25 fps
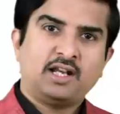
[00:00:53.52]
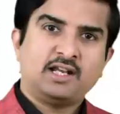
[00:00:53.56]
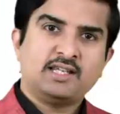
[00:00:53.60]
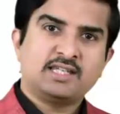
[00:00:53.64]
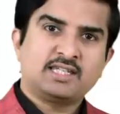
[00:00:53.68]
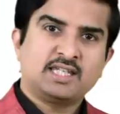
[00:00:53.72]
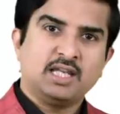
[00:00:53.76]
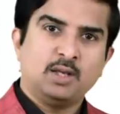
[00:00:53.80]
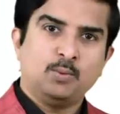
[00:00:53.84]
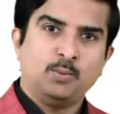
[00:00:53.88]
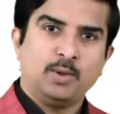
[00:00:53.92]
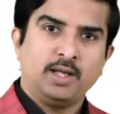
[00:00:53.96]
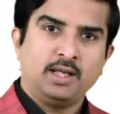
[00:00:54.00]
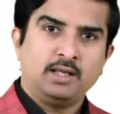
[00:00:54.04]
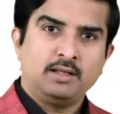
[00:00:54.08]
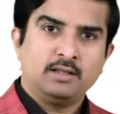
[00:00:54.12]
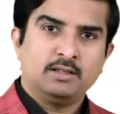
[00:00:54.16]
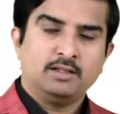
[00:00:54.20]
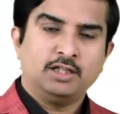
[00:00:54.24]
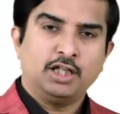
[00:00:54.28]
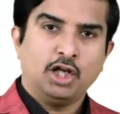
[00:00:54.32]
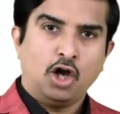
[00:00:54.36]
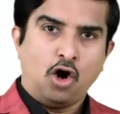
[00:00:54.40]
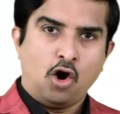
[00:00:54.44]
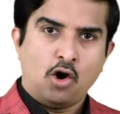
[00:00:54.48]
receiving
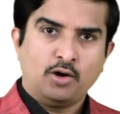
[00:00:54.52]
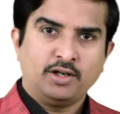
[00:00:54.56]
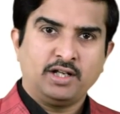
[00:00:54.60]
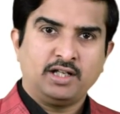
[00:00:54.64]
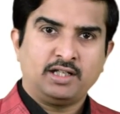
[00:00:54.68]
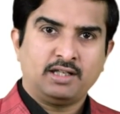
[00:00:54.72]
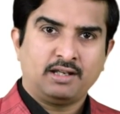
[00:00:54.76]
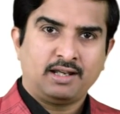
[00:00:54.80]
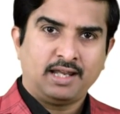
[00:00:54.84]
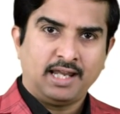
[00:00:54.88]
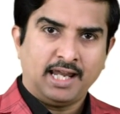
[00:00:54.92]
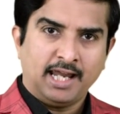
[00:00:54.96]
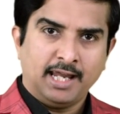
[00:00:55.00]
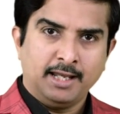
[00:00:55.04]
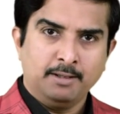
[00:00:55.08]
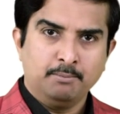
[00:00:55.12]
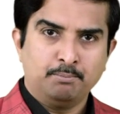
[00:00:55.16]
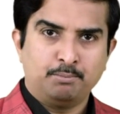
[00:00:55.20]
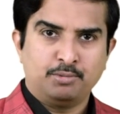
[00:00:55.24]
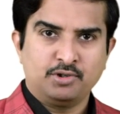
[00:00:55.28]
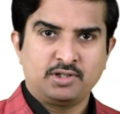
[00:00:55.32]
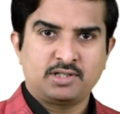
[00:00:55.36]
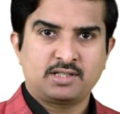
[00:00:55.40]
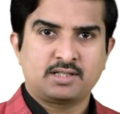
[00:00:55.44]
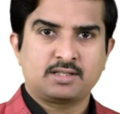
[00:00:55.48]
the auditory
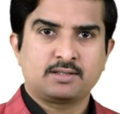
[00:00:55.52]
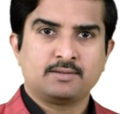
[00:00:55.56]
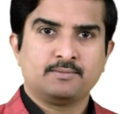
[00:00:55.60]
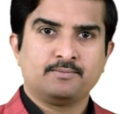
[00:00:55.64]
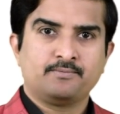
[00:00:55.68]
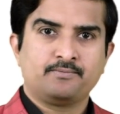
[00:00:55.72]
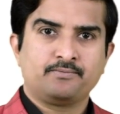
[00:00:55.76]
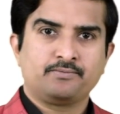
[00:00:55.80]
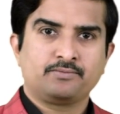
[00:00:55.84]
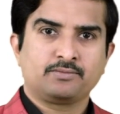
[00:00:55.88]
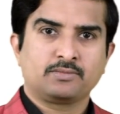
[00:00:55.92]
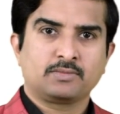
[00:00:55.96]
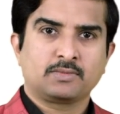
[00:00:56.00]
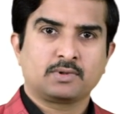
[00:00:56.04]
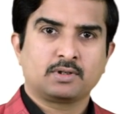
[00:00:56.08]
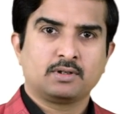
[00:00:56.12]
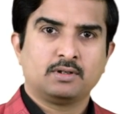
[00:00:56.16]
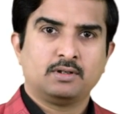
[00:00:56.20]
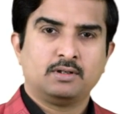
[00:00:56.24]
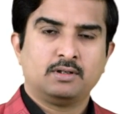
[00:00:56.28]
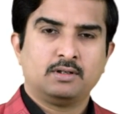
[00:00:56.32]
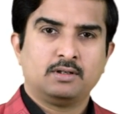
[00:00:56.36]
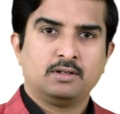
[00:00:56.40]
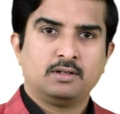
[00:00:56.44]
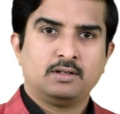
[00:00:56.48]
inputs
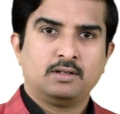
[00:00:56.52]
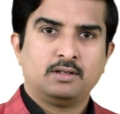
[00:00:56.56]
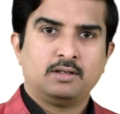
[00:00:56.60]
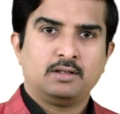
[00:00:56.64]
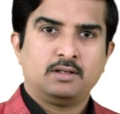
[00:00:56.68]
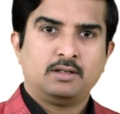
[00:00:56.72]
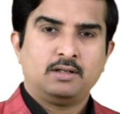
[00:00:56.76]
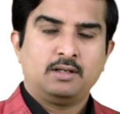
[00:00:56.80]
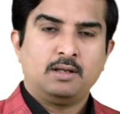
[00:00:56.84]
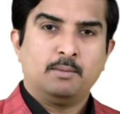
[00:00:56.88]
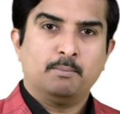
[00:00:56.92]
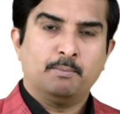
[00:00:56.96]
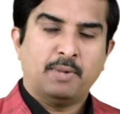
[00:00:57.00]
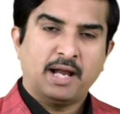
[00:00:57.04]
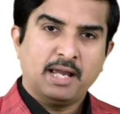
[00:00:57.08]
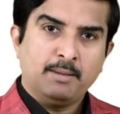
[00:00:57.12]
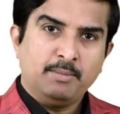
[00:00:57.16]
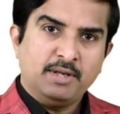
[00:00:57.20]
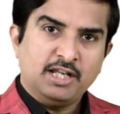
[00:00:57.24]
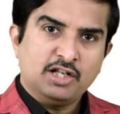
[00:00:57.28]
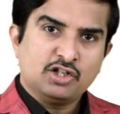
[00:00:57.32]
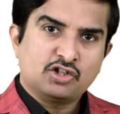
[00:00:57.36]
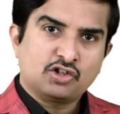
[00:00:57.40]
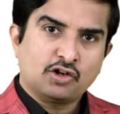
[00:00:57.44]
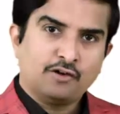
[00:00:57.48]
by
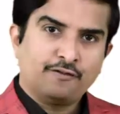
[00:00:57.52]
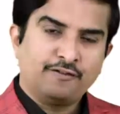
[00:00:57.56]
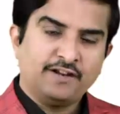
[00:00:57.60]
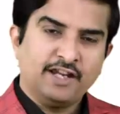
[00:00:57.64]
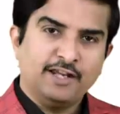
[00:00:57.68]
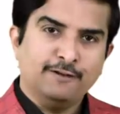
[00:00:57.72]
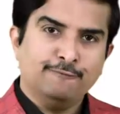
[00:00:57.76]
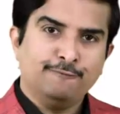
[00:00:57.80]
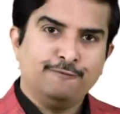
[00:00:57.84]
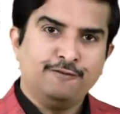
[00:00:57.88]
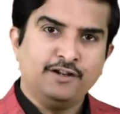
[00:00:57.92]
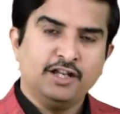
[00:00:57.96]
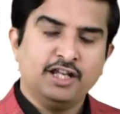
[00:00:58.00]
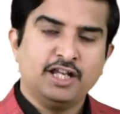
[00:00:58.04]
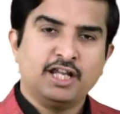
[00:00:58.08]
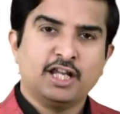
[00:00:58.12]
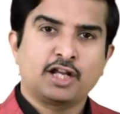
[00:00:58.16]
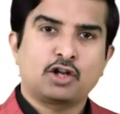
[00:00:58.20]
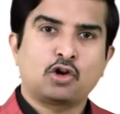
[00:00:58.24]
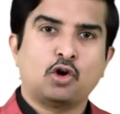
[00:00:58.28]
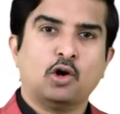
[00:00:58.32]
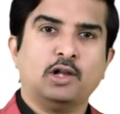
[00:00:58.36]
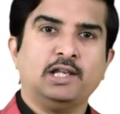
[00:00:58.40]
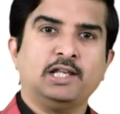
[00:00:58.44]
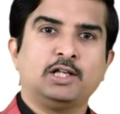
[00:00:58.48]
means of inferior
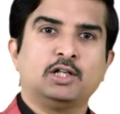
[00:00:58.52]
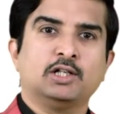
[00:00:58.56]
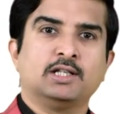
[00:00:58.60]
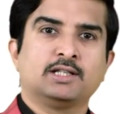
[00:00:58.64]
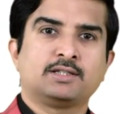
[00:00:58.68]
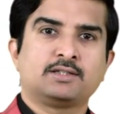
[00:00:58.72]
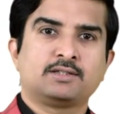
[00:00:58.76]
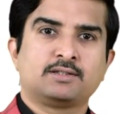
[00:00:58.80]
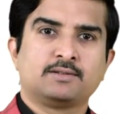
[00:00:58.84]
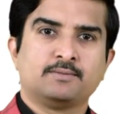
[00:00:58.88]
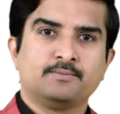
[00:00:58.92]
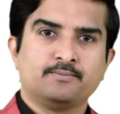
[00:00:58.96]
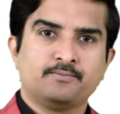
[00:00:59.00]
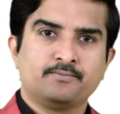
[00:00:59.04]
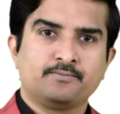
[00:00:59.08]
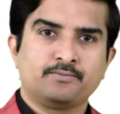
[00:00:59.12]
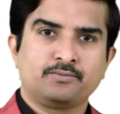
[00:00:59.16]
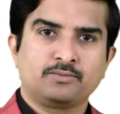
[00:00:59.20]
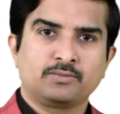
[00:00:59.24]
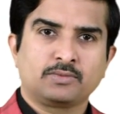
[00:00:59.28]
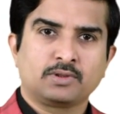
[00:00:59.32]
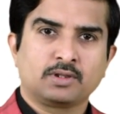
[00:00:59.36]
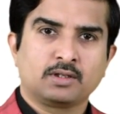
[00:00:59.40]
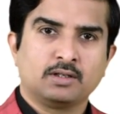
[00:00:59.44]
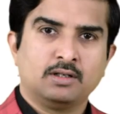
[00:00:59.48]
colliculus,
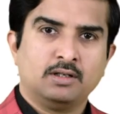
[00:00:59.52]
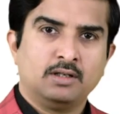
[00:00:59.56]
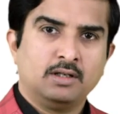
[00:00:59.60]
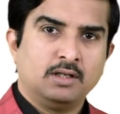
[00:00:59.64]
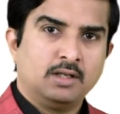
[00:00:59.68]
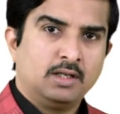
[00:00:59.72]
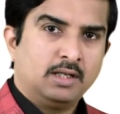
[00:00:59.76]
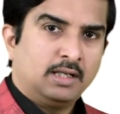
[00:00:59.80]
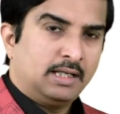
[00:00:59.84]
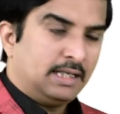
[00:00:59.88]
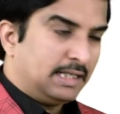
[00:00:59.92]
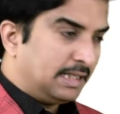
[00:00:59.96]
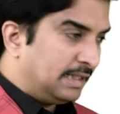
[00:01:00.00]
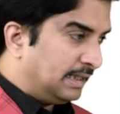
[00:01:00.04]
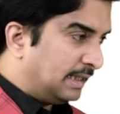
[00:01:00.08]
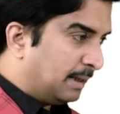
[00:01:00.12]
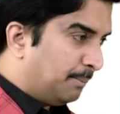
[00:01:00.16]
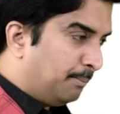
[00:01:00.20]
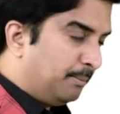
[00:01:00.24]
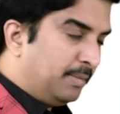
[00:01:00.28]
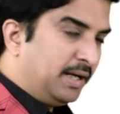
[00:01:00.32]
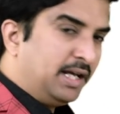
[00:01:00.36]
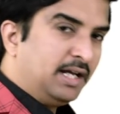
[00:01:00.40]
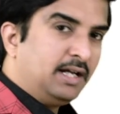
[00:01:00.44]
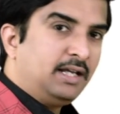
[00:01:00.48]
the
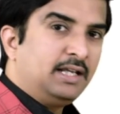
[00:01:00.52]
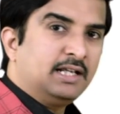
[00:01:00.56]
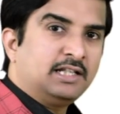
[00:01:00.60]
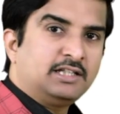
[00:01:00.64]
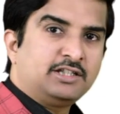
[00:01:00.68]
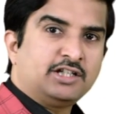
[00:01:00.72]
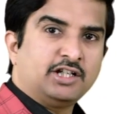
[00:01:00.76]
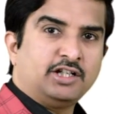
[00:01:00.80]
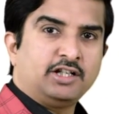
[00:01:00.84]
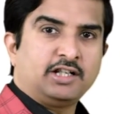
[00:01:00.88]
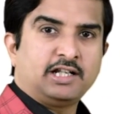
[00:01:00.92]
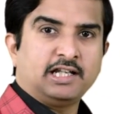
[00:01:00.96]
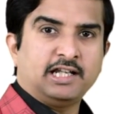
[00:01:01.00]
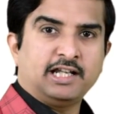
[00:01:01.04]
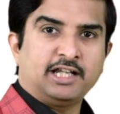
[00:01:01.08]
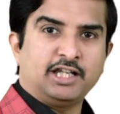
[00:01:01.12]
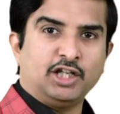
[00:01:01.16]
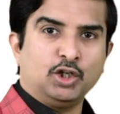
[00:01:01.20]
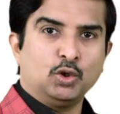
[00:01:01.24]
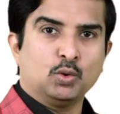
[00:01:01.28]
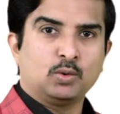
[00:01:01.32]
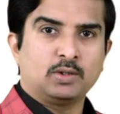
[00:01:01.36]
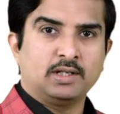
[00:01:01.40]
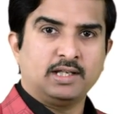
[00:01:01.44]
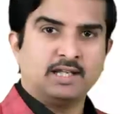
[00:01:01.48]
medial geniculate
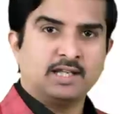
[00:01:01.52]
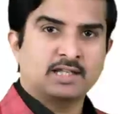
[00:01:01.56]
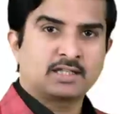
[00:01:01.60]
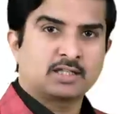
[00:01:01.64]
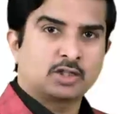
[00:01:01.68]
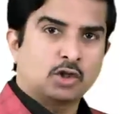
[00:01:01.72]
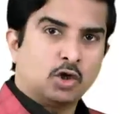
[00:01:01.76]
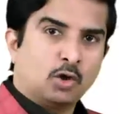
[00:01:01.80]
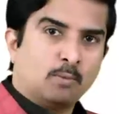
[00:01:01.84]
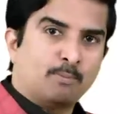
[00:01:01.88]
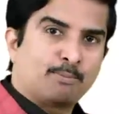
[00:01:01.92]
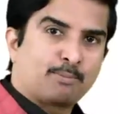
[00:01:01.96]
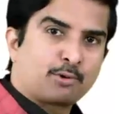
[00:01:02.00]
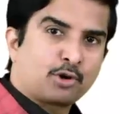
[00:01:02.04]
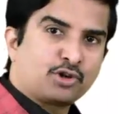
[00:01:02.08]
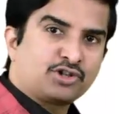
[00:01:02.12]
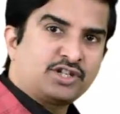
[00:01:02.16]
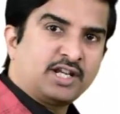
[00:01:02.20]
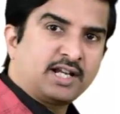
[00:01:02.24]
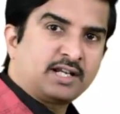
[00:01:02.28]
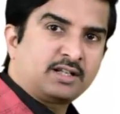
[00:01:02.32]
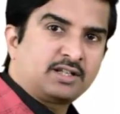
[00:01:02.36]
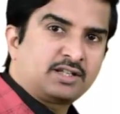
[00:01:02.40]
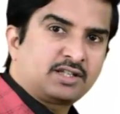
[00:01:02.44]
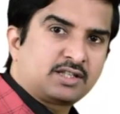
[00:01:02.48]
nucleus
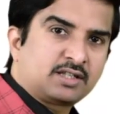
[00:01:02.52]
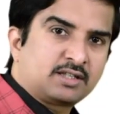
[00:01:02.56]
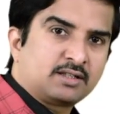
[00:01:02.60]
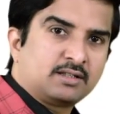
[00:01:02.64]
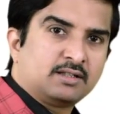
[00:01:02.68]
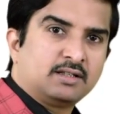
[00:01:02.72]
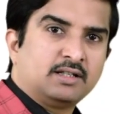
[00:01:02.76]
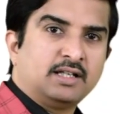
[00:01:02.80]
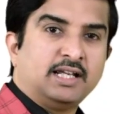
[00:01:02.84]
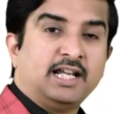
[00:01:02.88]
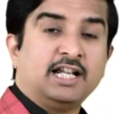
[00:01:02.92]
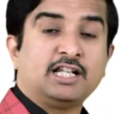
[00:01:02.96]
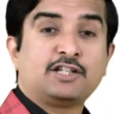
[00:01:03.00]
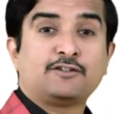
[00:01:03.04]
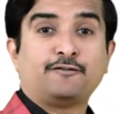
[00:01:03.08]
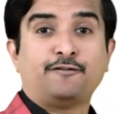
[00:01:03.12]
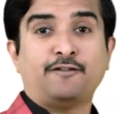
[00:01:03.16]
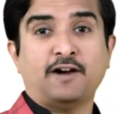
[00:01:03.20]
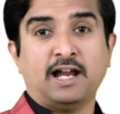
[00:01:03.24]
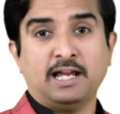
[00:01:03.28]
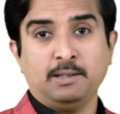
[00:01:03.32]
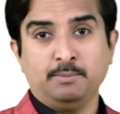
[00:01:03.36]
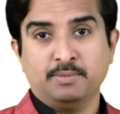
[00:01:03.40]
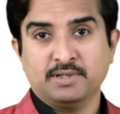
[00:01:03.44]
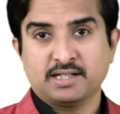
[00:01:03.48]
projects its
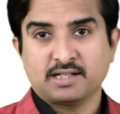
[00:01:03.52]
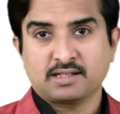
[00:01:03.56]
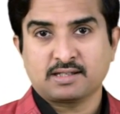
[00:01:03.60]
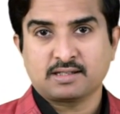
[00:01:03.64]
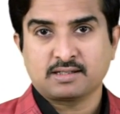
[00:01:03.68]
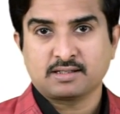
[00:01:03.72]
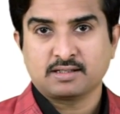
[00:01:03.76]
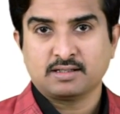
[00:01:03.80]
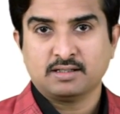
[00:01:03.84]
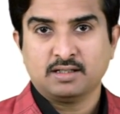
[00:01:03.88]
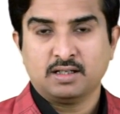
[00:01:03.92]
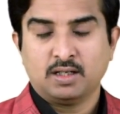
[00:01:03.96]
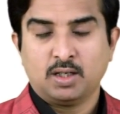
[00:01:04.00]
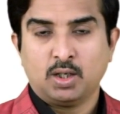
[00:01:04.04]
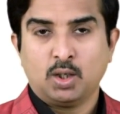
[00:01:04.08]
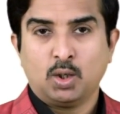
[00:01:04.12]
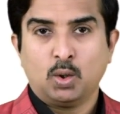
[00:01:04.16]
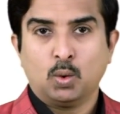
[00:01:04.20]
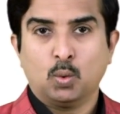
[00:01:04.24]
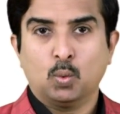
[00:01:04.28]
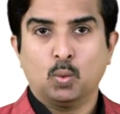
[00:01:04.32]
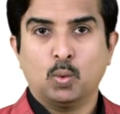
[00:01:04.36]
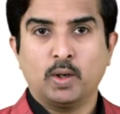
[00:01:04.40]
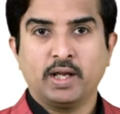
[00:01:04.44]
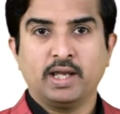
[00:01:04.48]
fibers
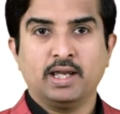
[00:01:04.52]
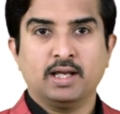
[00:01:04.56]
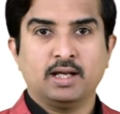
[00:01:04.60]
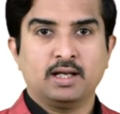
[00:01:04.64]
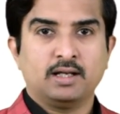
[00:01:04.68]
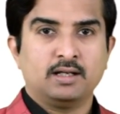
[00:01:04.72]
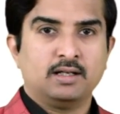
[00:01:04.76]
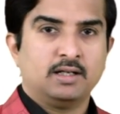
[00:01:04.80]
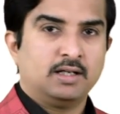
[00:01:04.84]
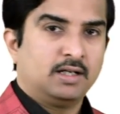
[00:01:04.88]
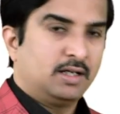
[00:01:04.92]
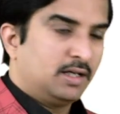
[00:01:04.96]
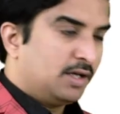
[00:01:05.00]
via